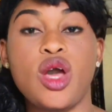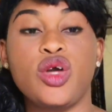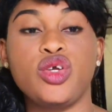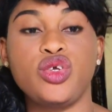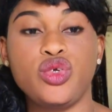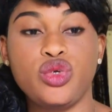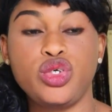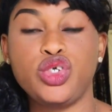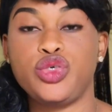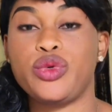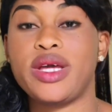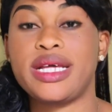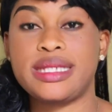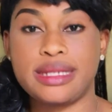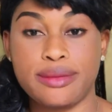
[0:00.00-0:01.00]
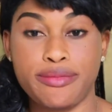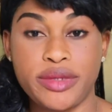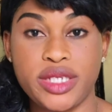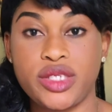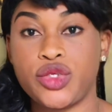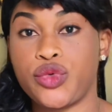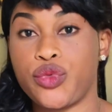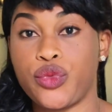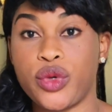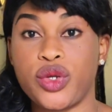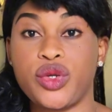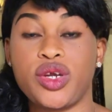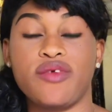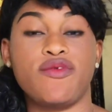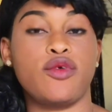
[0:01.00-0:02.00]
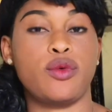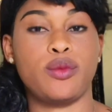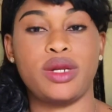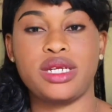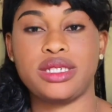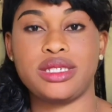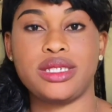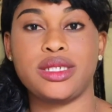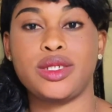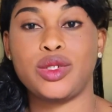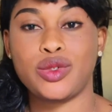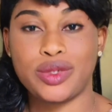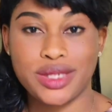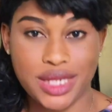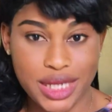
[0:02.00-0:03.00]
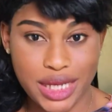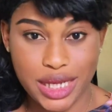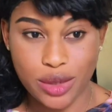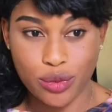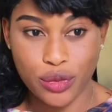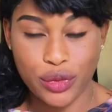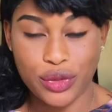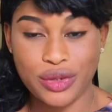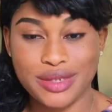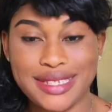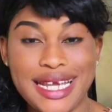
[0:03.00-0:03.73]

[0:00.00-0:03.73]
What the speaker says: you should exhibit when you are formulating your skincare products.